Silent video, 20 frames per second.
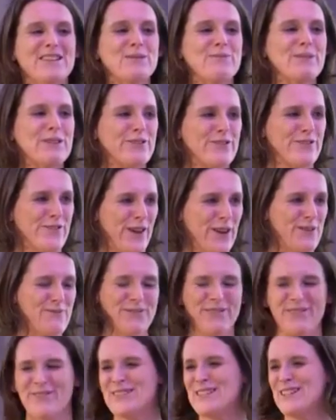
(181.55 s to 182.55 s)
it was a bit of
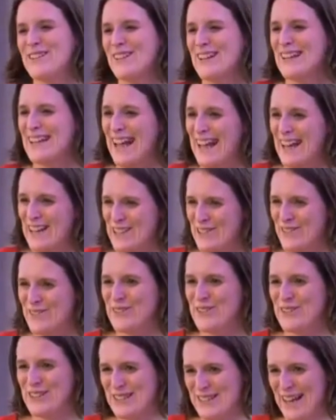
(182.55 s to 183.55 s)
fun. Obviously, you've got to gauge
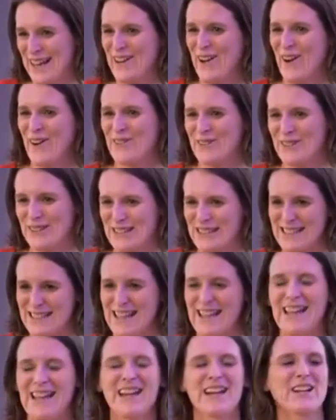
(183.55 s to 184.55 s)
your
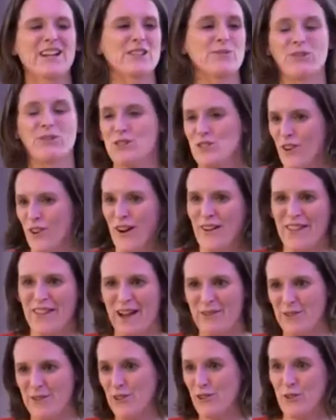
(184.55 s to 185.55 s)
stakeholders, because I wouldn't try
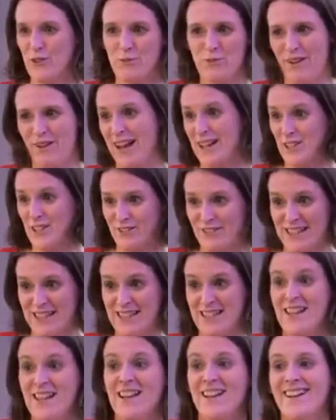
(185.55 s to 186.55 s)
that with a group of
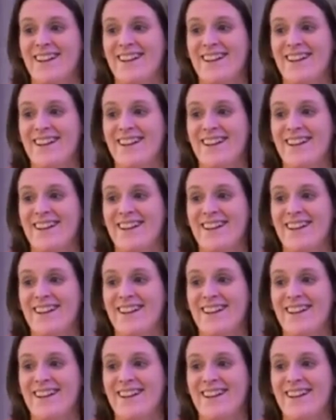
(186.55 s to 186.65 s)
actuaries.